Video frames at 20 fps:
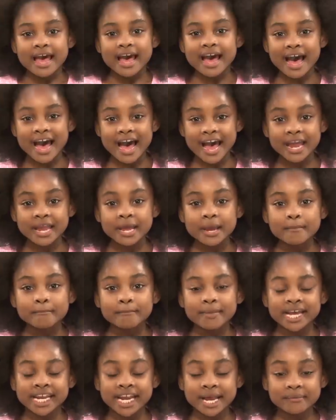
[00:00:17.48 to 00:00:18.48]
Hi,
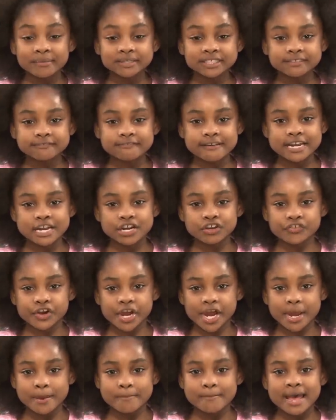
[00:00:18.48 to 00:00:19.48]
my name is Savannah
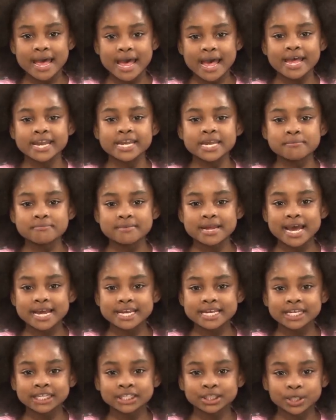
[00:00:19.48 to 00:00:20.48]
Graham and I'm
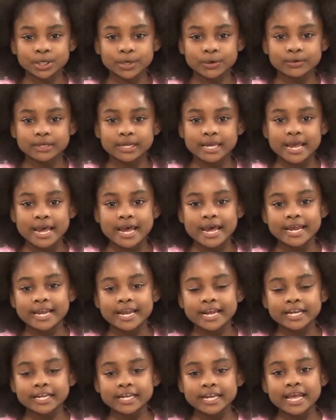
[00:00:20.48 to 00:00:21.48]
9 years old
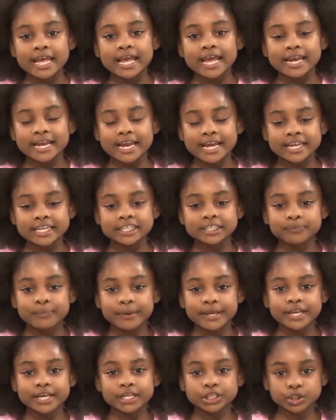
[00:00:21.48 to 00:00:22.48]
and I can
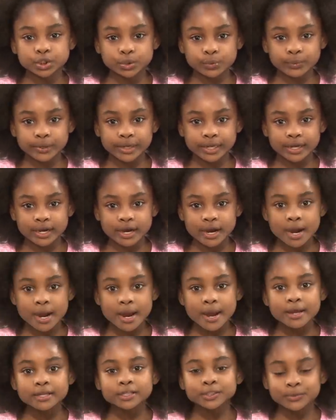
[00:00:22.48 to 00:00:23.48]
speak in
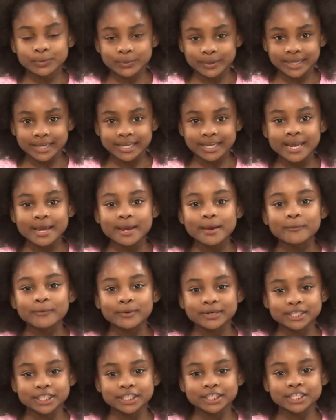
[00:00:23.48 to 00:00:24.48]
Twi,
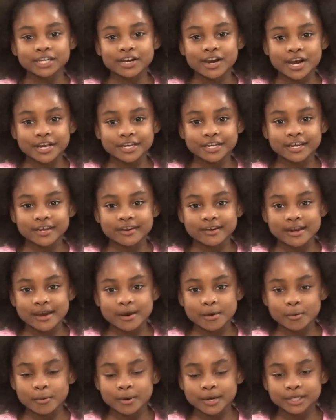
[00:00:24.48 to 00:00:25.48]
which is a Ghanaian
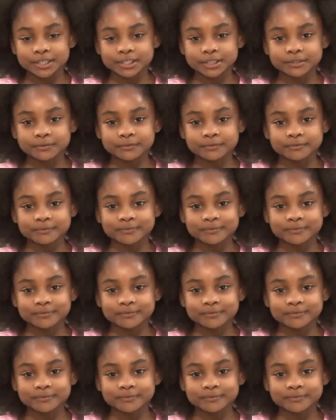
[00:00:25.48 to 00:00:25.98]
language.